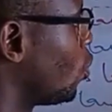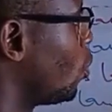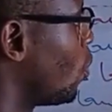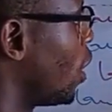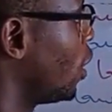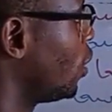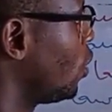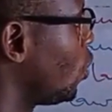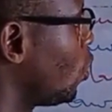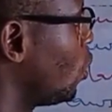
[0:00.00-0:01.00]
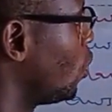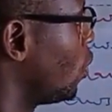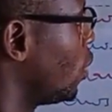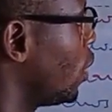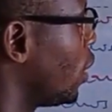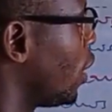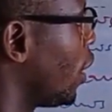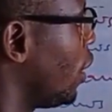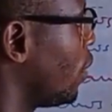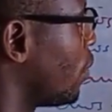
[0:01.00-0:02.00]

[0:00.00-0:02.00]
to 1, 2, 3,